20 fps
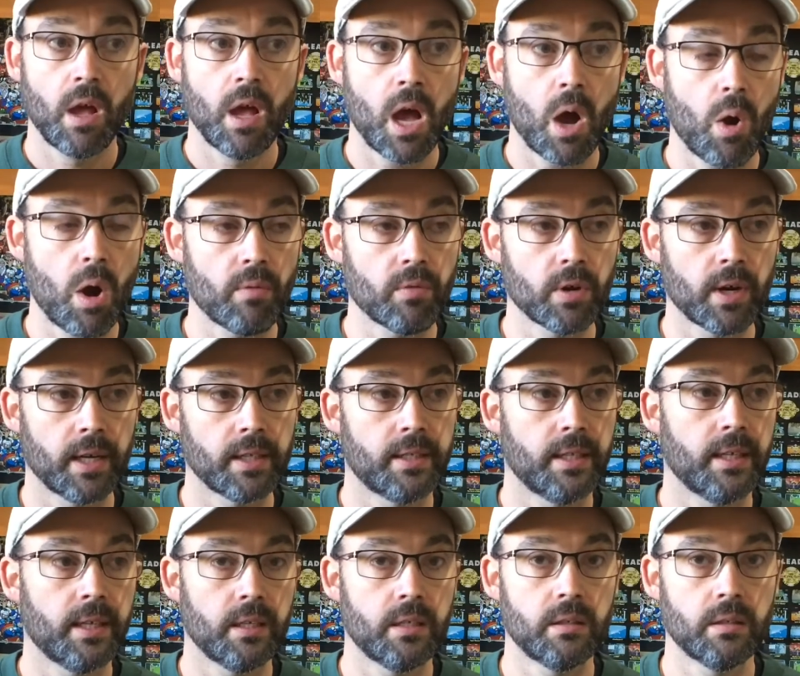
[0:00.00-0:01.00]
However, I
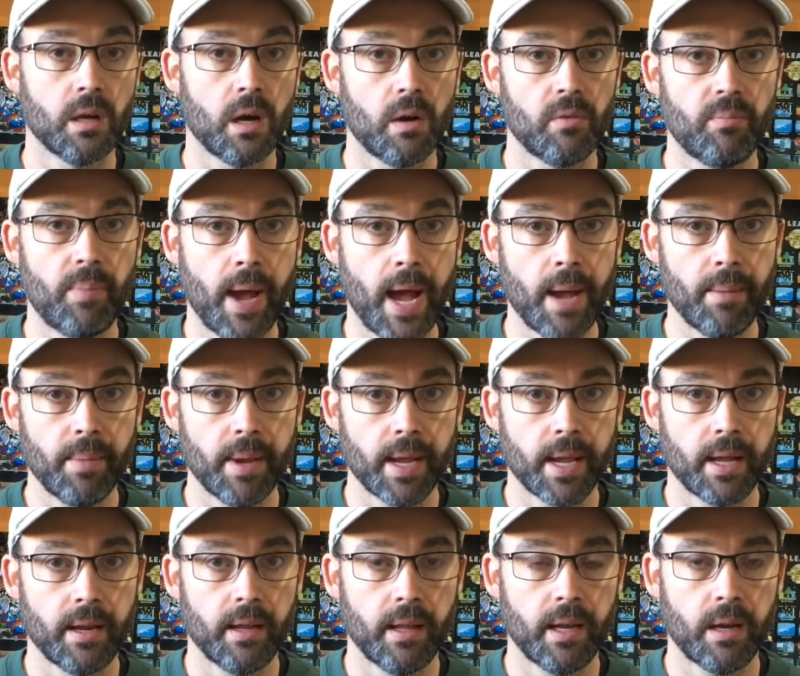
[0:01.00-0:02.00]
did love
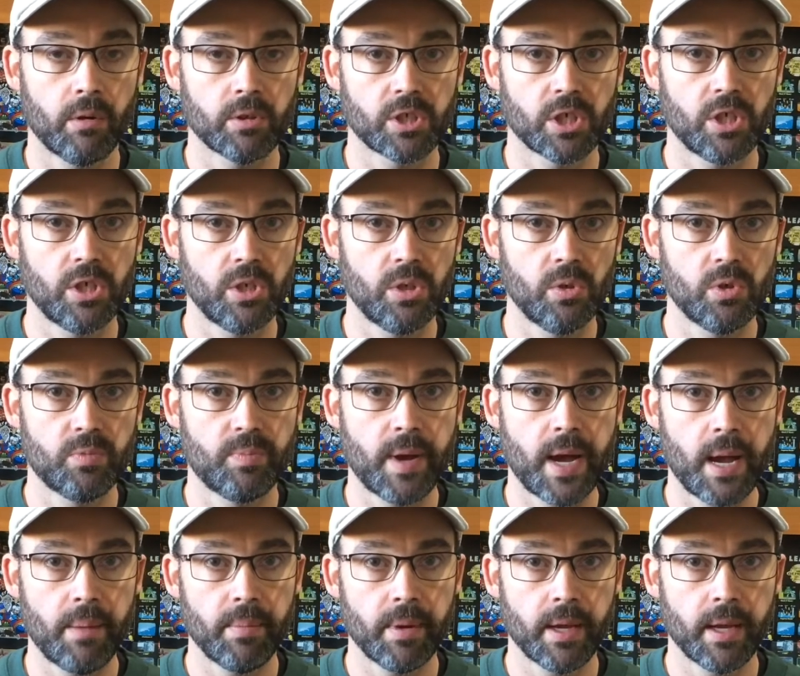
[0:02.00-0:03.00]
Batman, and I was a huge
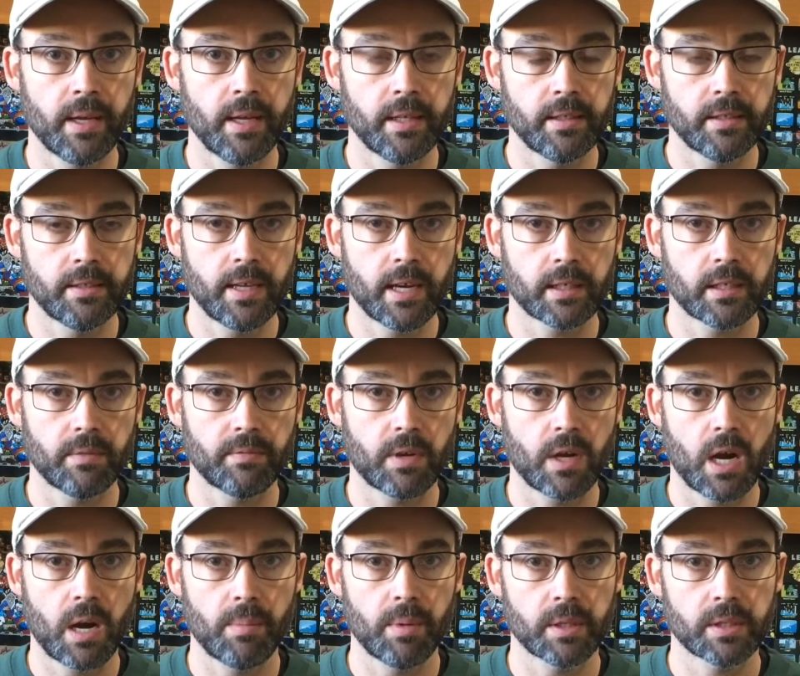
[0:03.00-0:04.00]
Batman and Detective
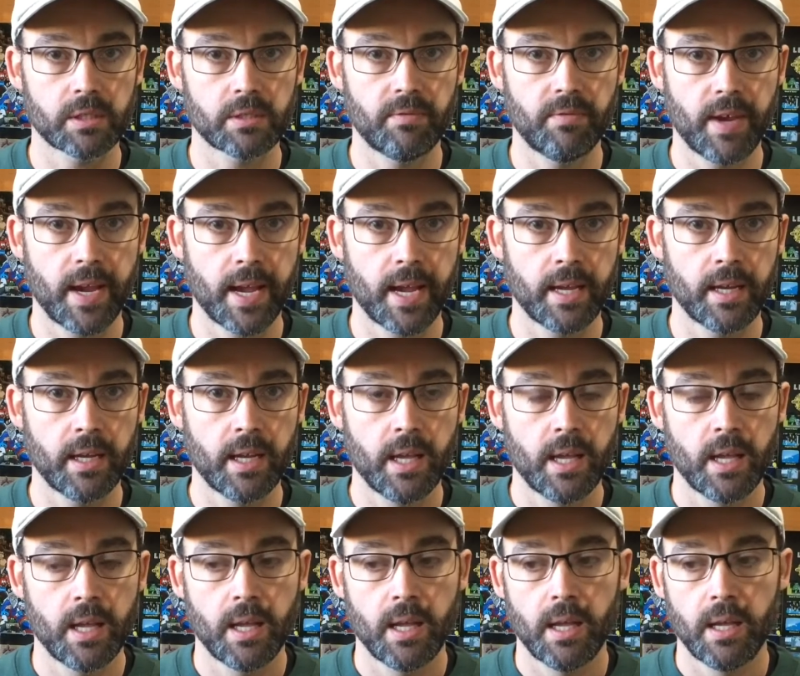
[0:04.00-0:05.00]
Comics fan.
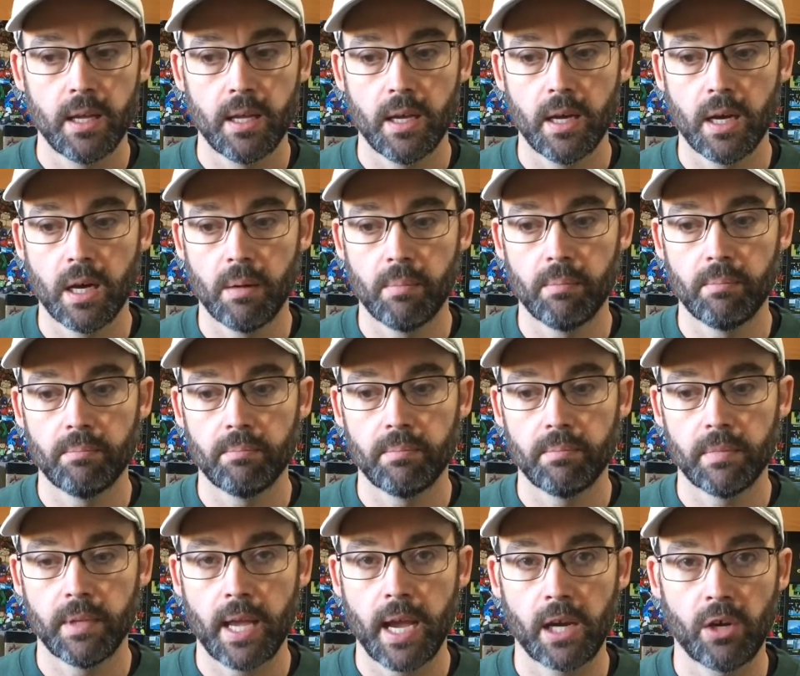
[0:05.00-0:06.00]

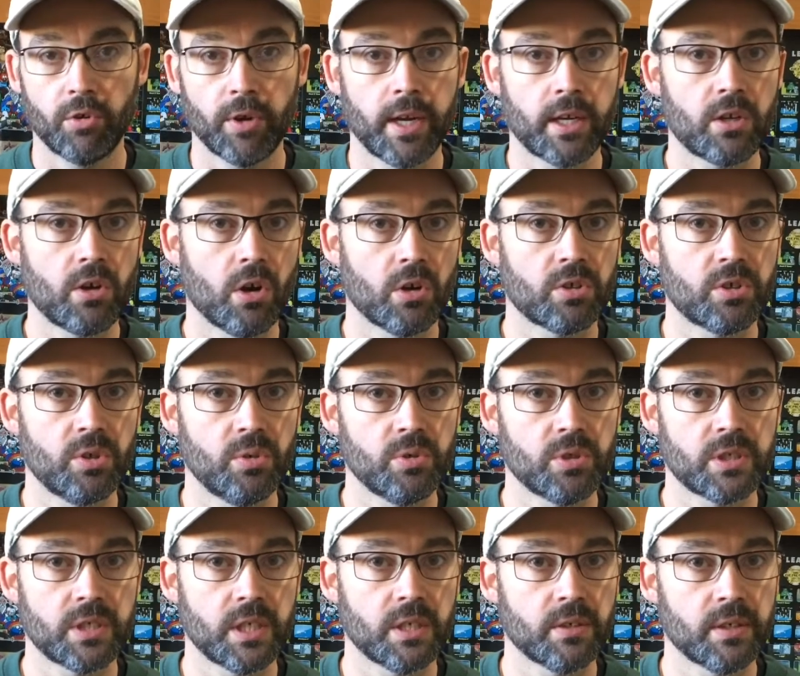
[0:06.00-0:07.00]
They had great cartoon
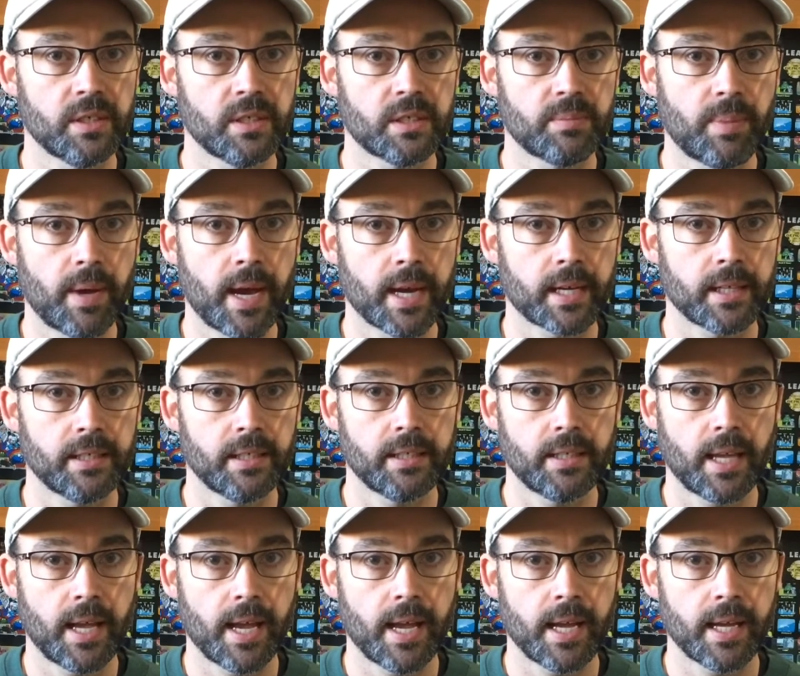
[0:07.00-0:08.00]
series back in the
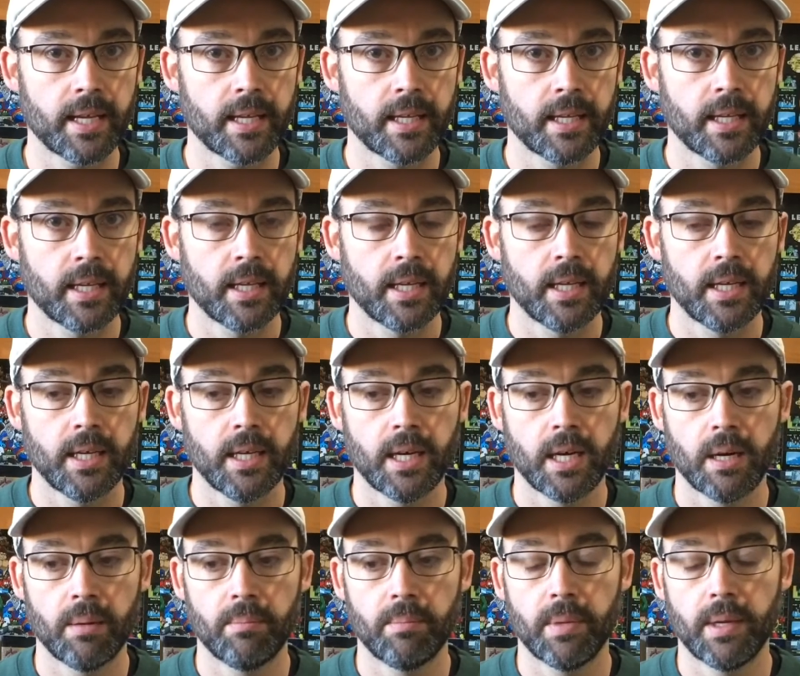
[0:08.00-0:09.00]
day.
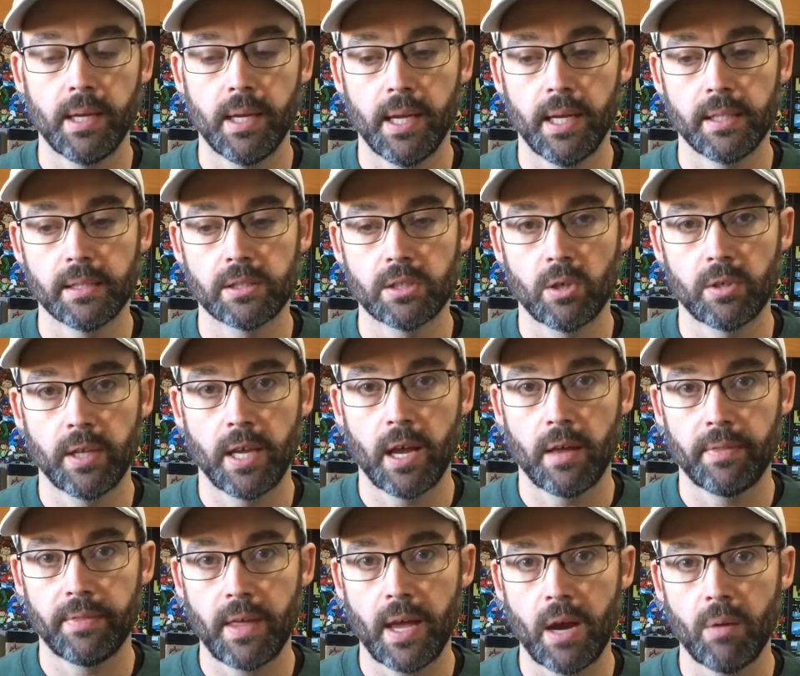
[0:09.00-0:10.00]
And so,
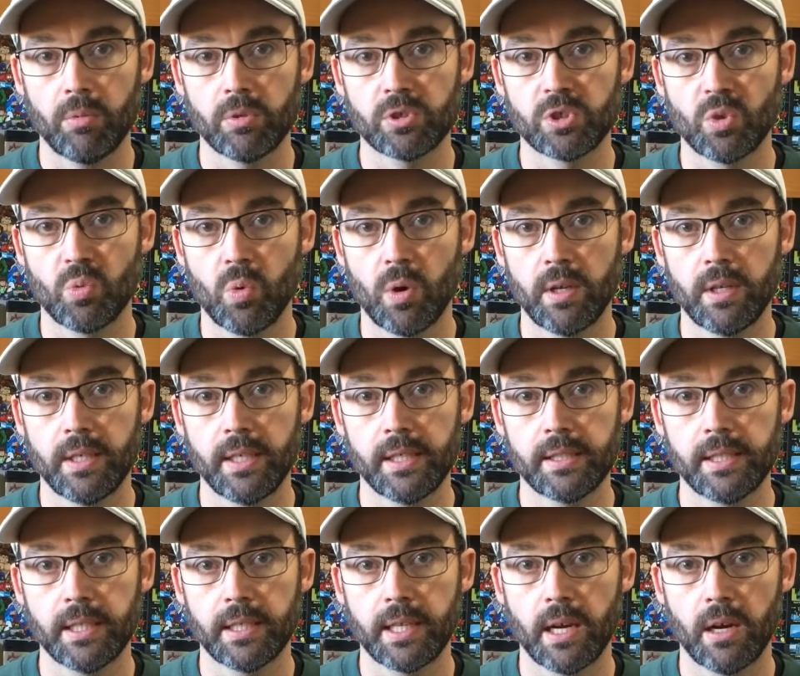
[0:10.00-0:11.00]
yeah, that was the one
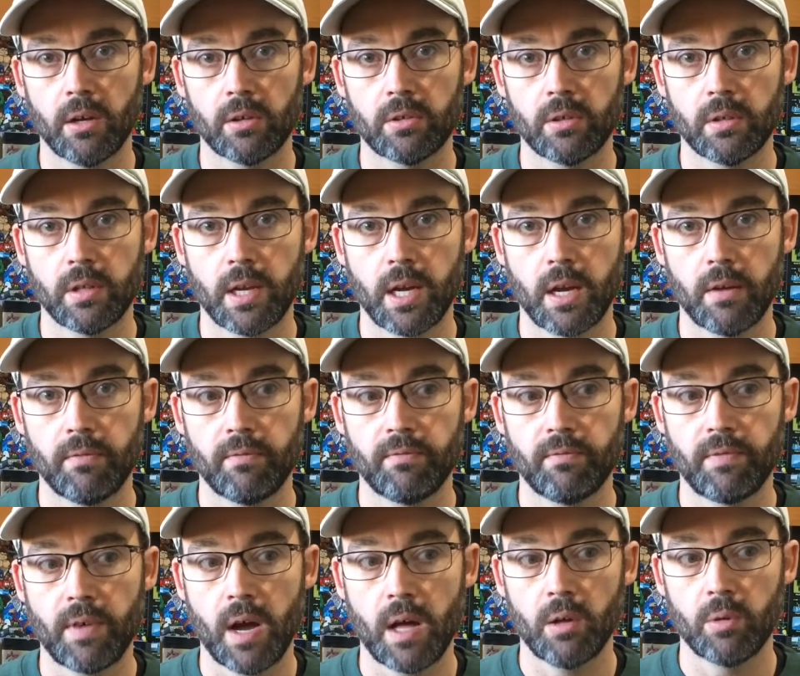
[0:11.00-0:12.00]
DC character that I
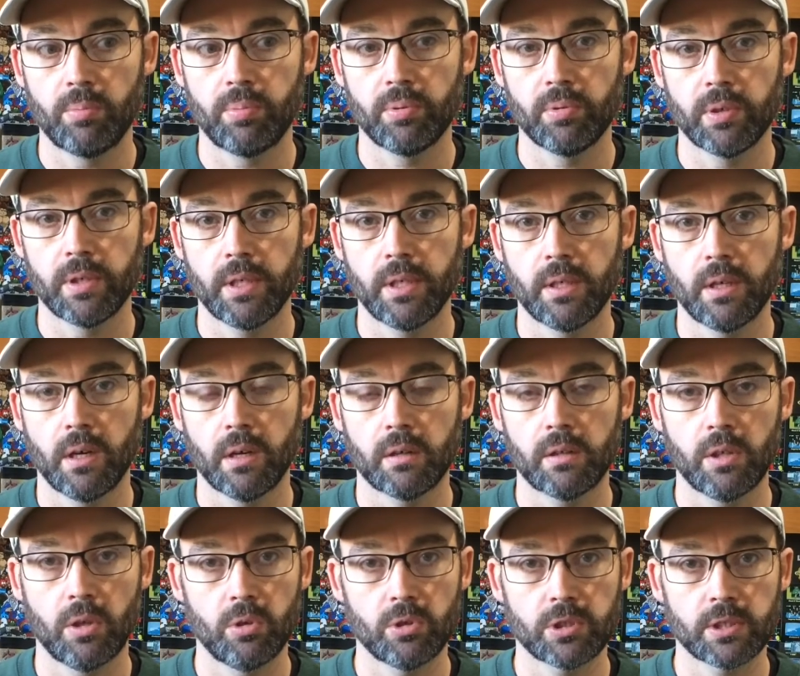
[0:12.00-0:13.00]
followed pretty
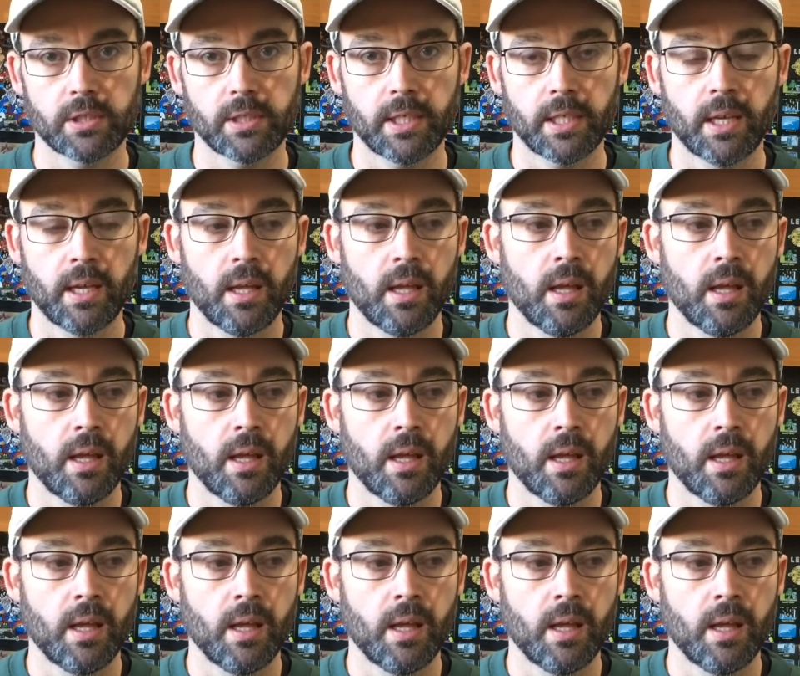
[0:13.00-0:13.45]
closely.